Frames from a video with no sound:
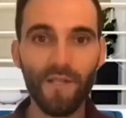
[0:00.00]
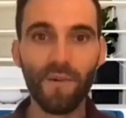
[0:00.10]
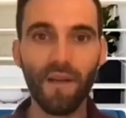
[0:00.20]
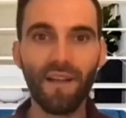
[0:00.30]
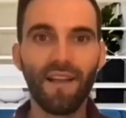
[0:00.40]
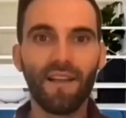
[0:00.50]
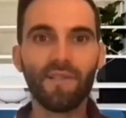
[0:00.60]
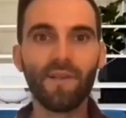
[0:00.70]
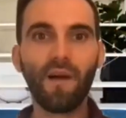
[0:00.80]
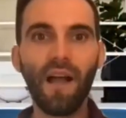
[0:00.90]
to it.
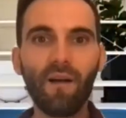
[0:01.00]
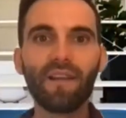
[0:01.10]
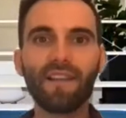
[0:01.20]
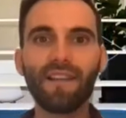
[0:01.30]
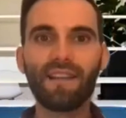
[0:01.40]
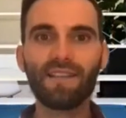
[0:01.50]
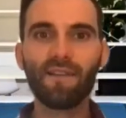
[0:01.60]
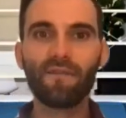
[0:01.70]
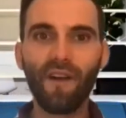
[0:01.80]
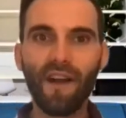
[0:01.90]
So how can, as
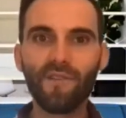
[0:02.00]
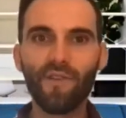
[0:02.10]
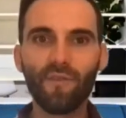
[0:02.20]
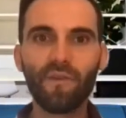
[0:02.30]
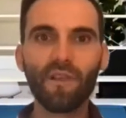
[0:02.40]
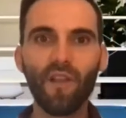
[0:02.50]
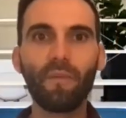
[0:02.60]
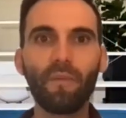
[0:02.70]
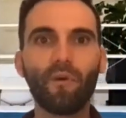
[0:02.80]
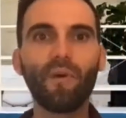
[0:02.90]
an advisor, you be a little
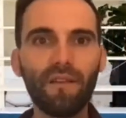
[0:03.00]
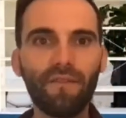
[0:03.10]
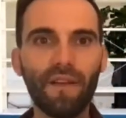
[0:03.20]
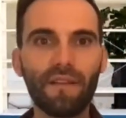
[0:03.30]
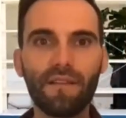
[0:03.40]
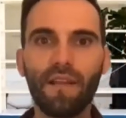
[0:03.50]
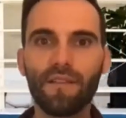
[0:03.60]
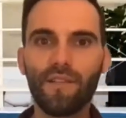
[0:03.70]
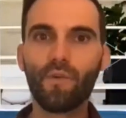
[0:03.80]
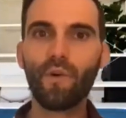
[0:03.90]
bit more relevant
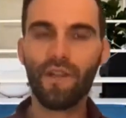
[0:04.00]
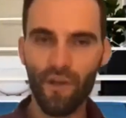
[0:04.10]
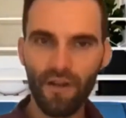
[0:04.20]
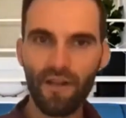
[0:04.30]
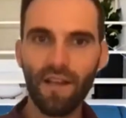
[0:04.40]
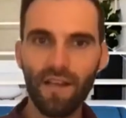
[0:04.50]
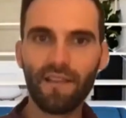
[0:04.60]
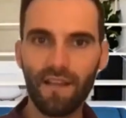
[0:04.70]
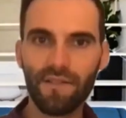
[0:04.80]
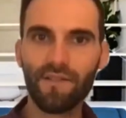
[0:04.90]
to what your
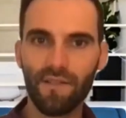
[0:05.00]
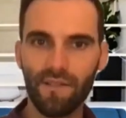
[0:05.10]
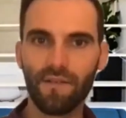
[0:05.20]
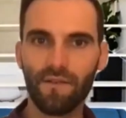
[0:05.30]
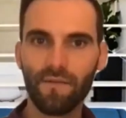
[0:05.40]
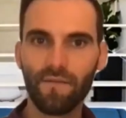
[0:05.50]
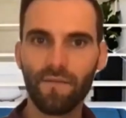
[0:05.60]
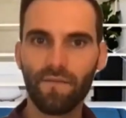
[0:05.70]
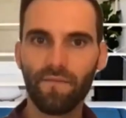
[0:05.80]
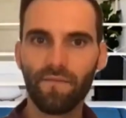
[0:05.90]
client likes to do
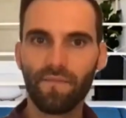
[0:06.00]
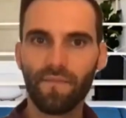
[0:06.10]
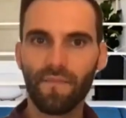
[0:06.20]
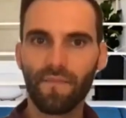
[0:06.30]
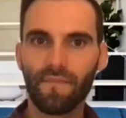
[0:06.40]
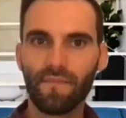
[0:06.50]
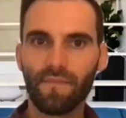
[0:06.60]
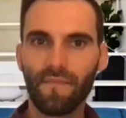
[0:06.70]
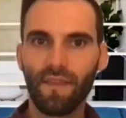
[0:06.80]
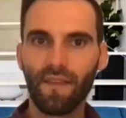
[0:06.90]
and
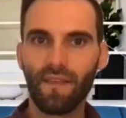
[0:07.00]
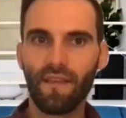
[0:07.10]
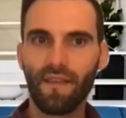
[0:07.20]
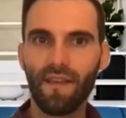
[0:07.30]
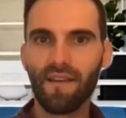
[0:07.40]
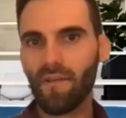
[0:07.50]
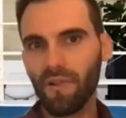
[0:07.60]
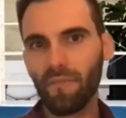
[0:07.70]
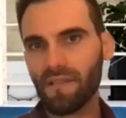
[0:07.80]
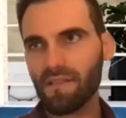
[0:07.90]

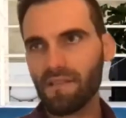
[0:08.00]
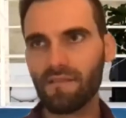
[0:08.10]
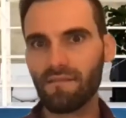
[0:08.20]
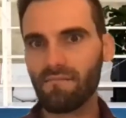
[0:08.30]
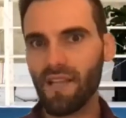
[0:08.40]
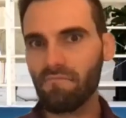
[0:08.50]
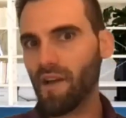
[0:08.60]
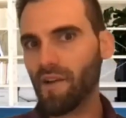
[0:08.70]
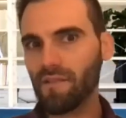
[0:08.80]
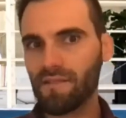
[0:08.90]
implement a
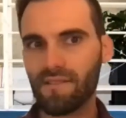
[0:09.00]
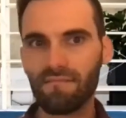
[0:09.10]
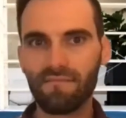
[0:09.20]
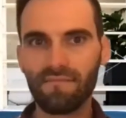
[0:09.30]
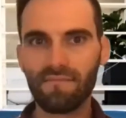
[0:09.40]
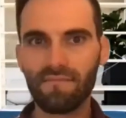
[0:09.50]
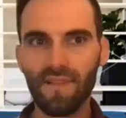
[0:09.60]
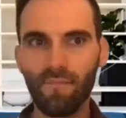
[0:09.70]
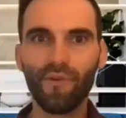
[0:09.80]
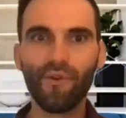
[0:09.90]
modern
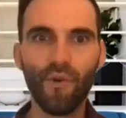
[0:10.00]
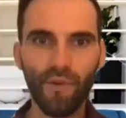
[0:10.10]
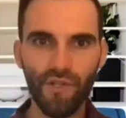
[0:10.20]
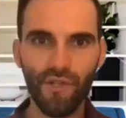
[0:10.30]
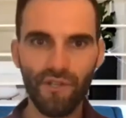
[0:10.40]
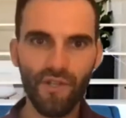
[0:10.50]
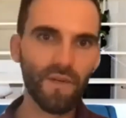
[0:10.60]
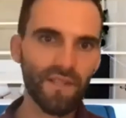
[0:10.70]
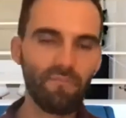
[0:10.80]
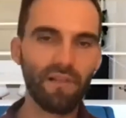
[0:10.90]
approach to
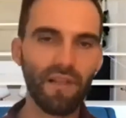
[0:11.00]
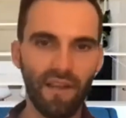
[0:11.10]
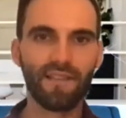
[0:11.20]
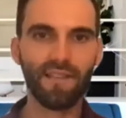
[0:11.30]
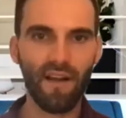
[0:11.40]
estate planning as an